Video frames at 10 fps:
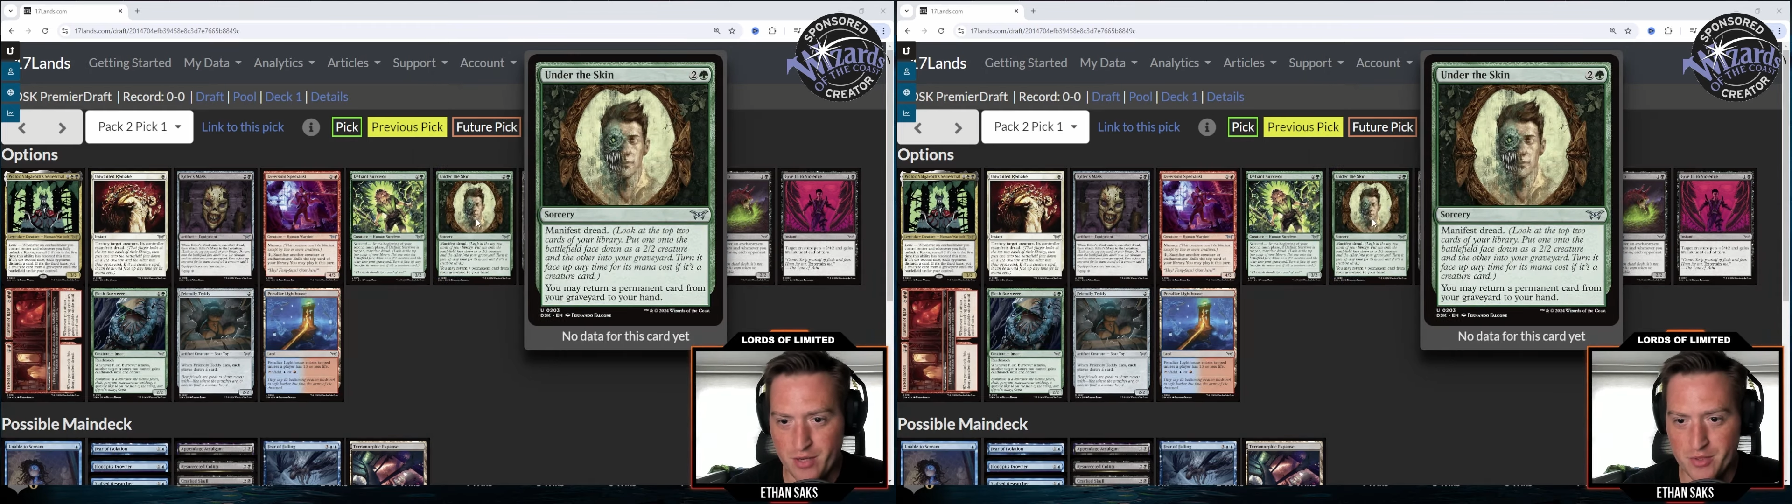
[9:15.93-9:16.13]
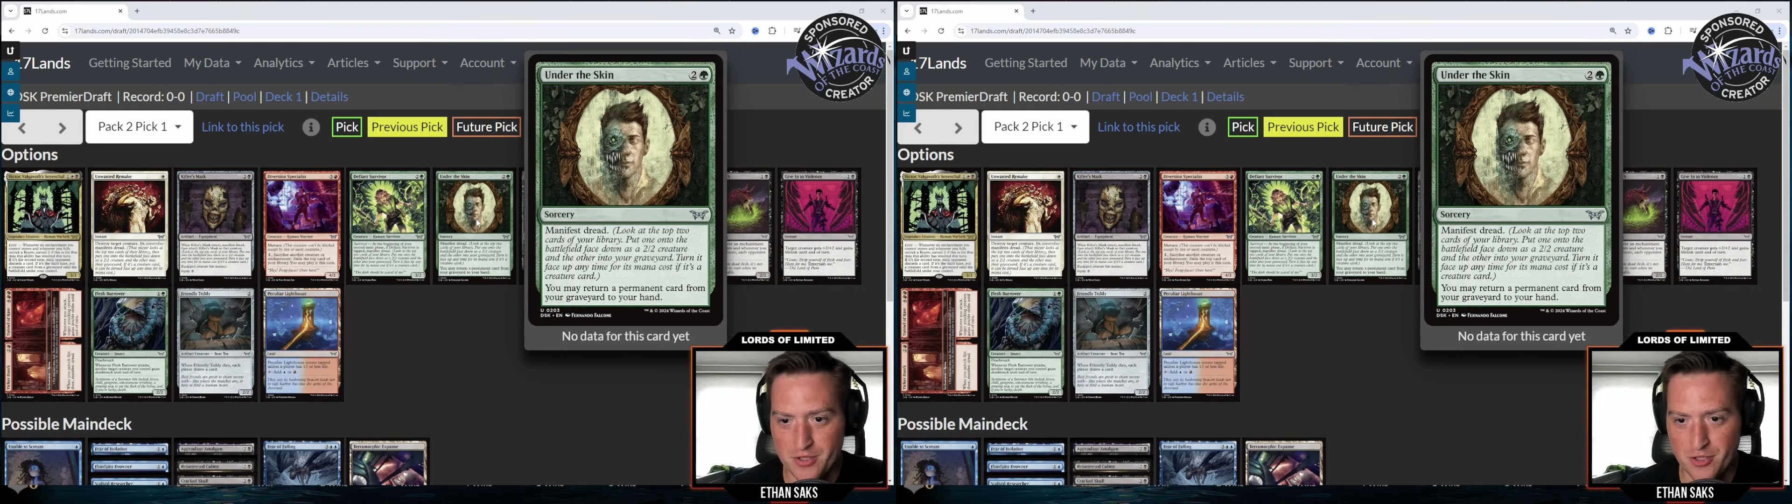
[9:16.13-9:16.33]

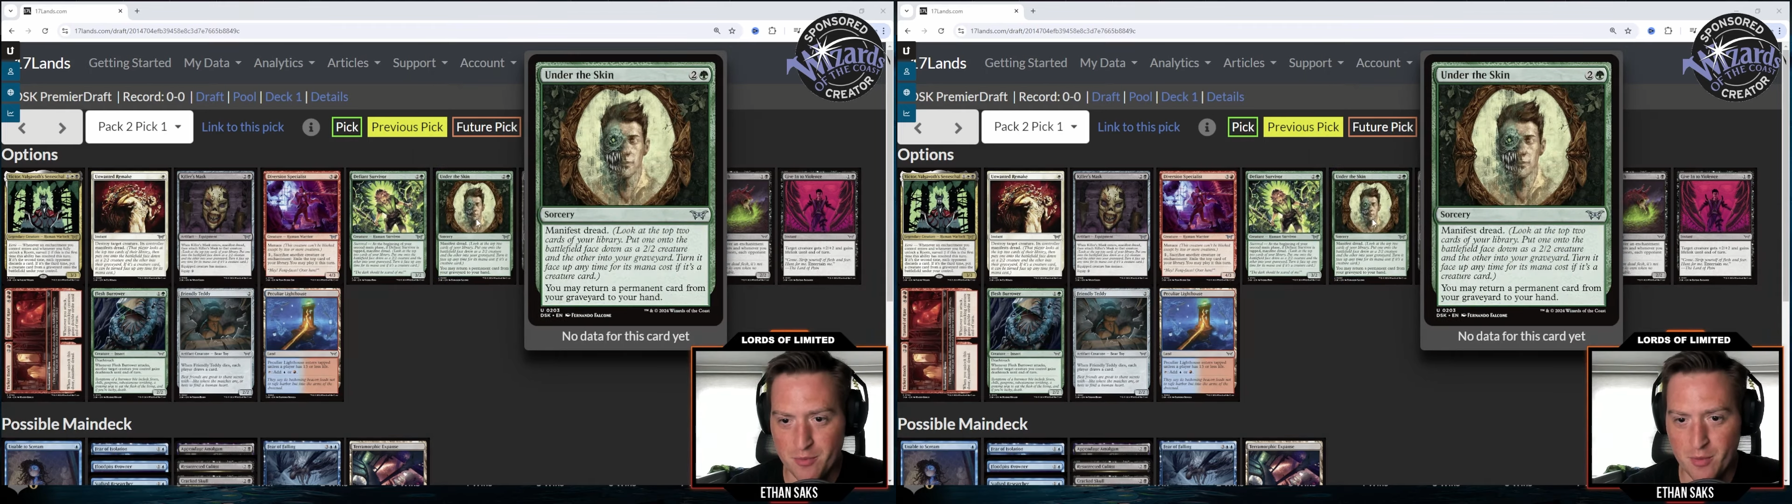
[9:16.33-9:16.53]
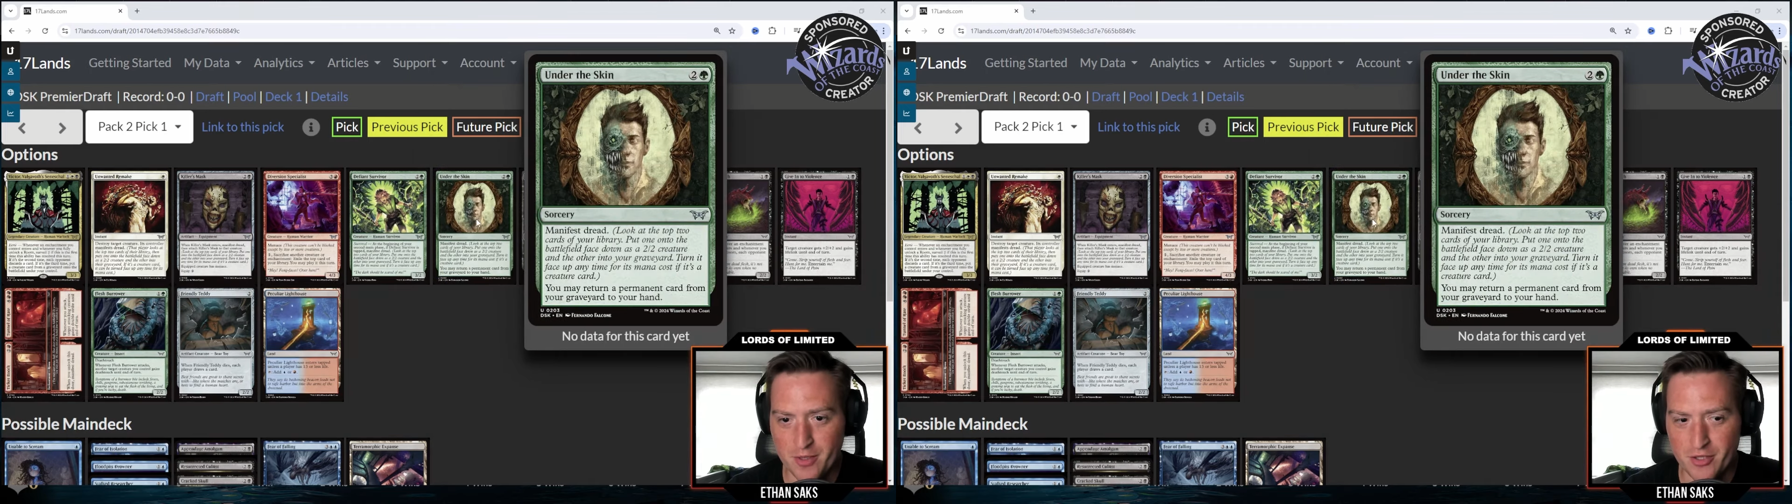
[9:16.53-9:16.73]
Return a
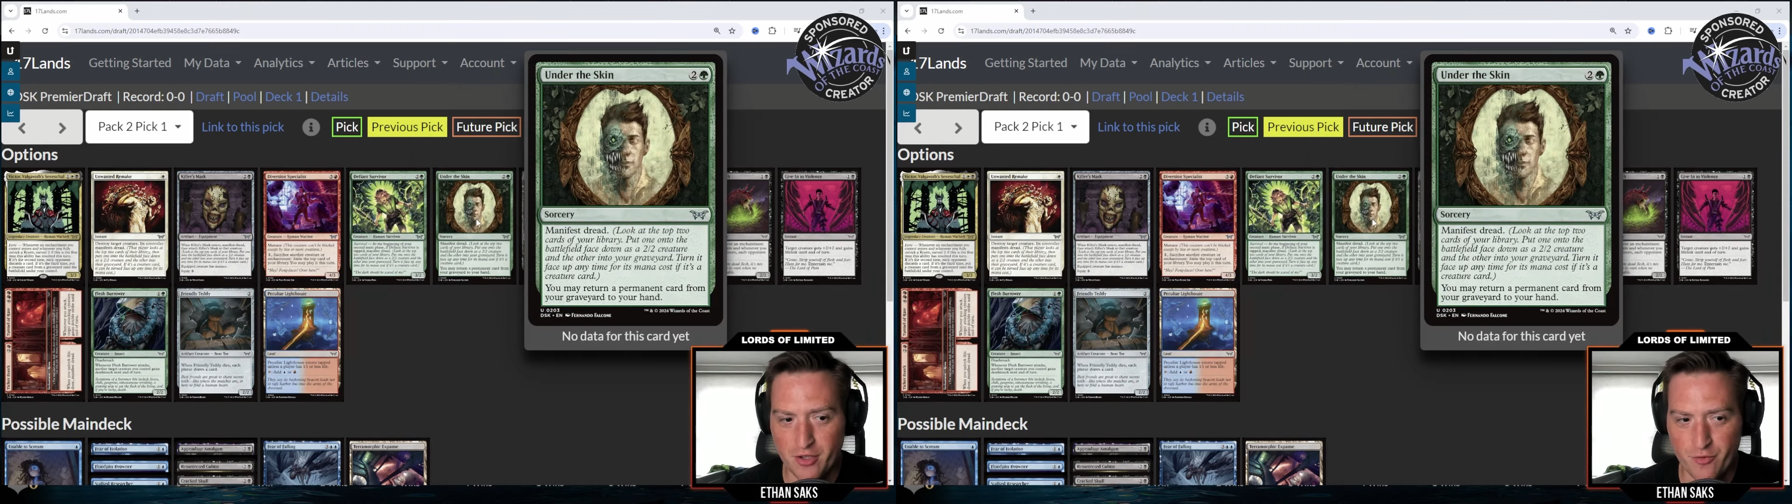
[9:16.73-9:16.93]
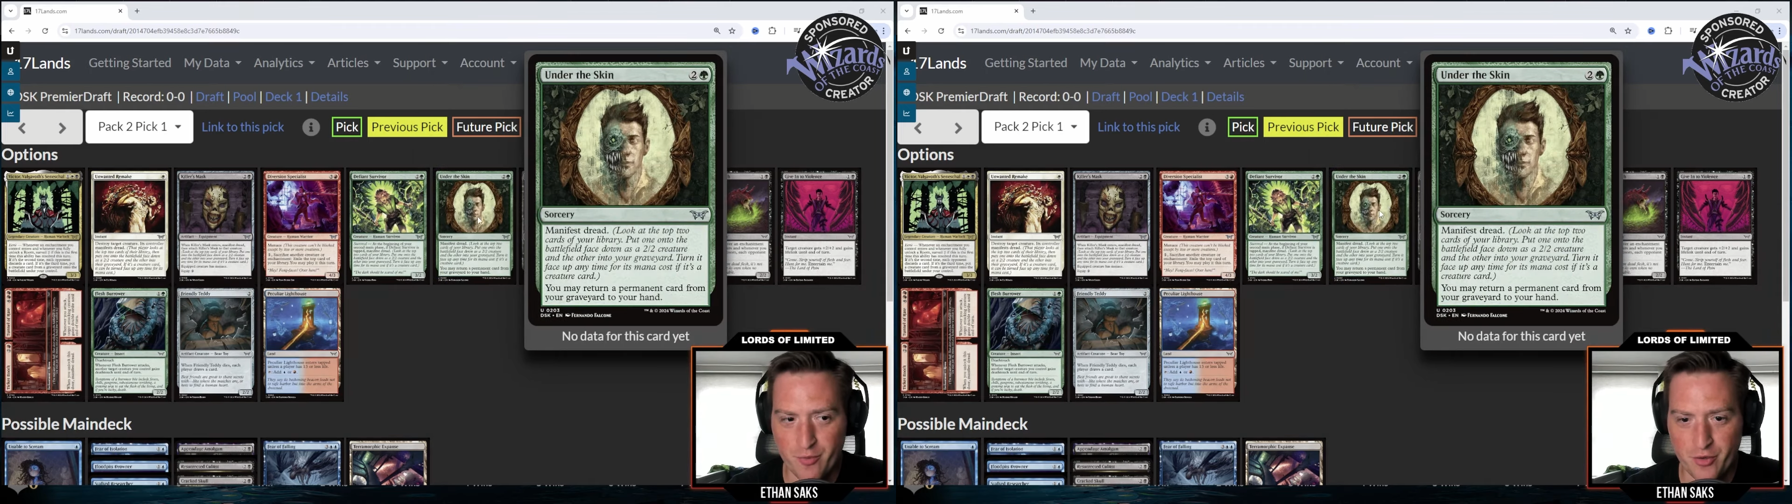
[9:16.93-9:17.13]
permanent card from your